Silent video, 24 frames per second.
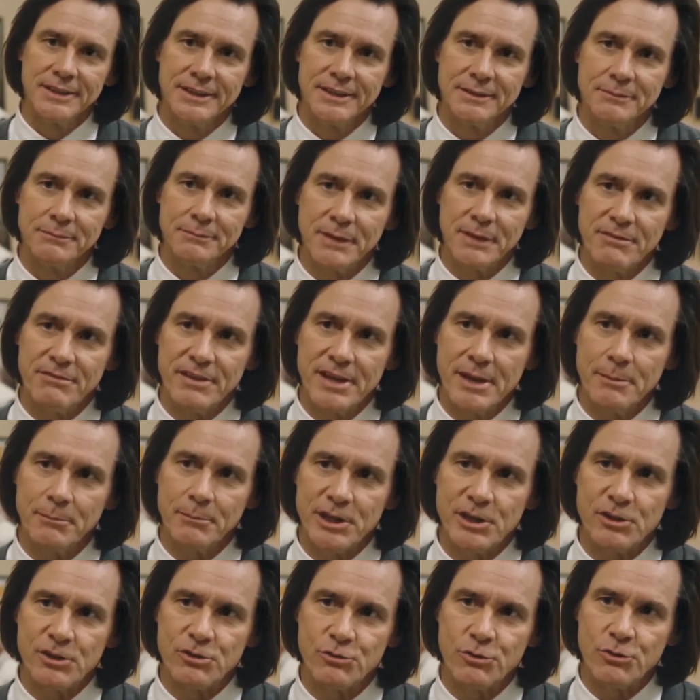My family is
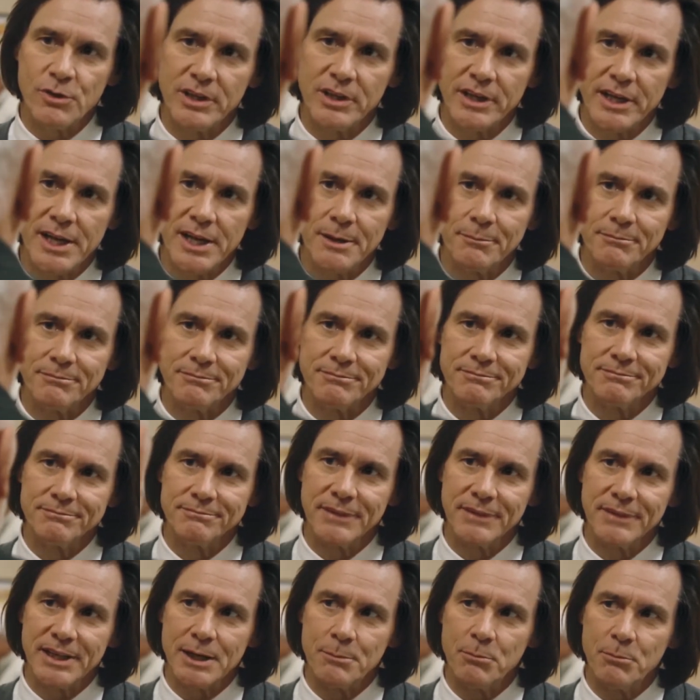shriveling up
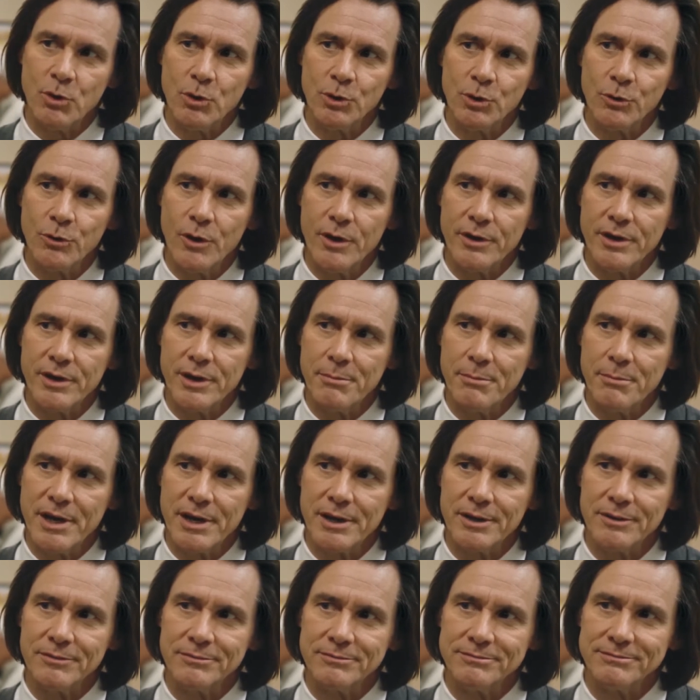like a Polaroid in a puddle.
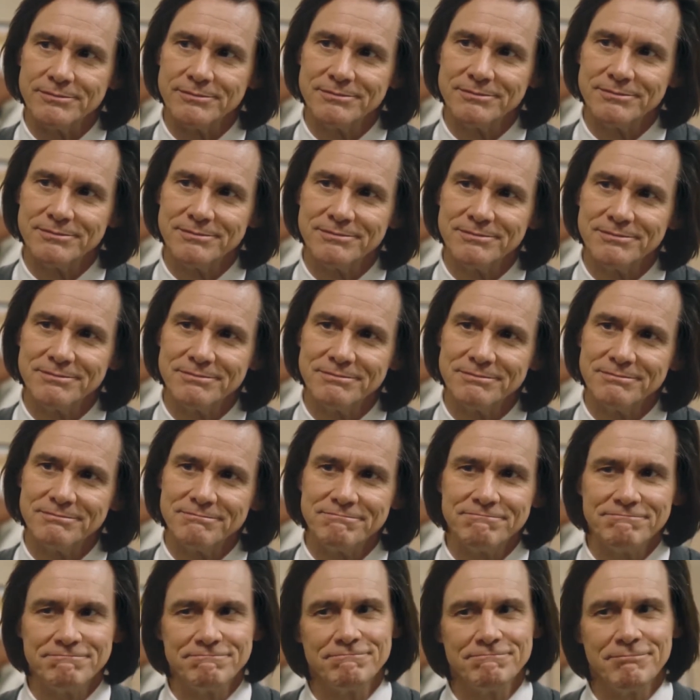
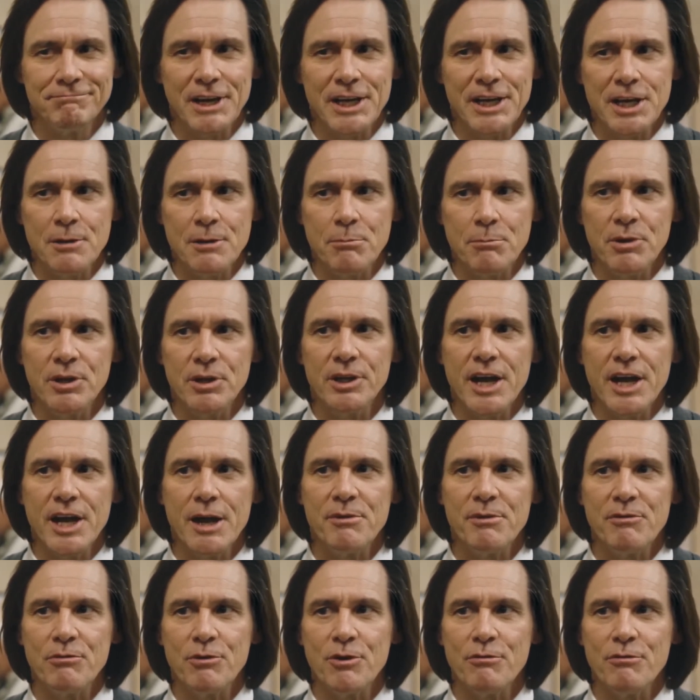I need to pull it out
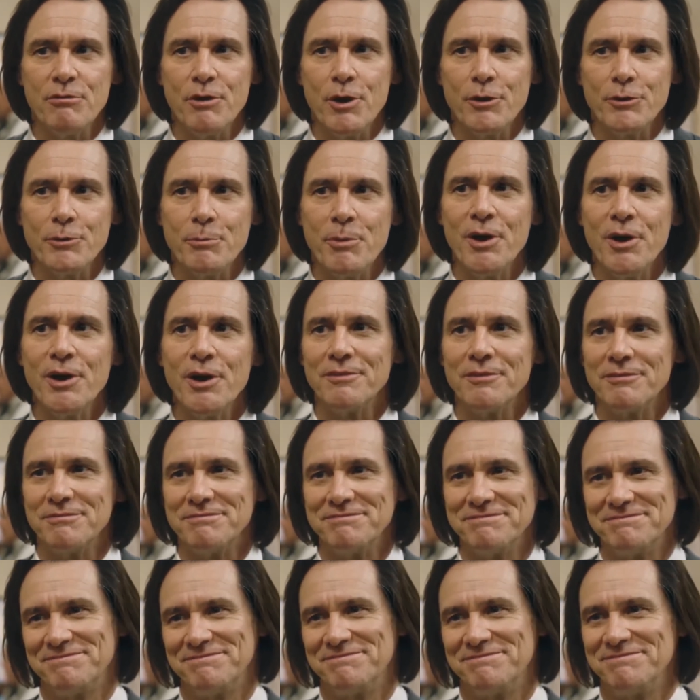before it falls apart. We
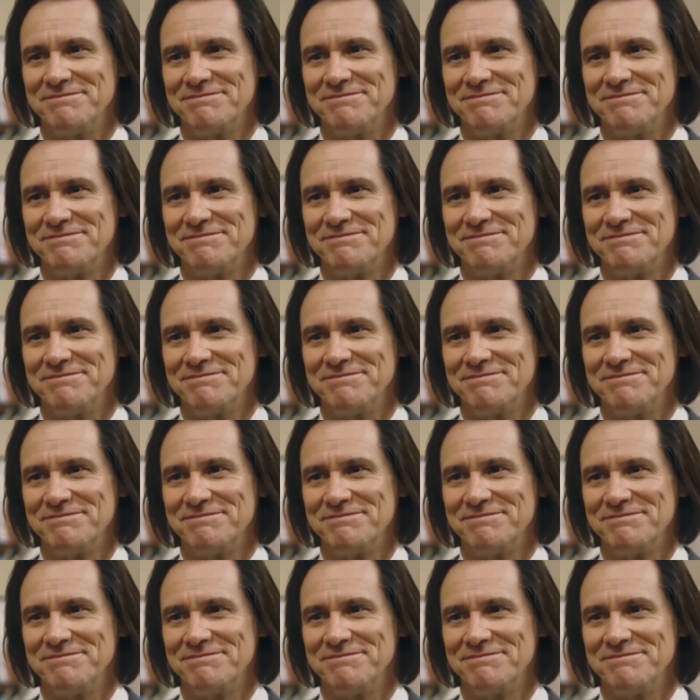need to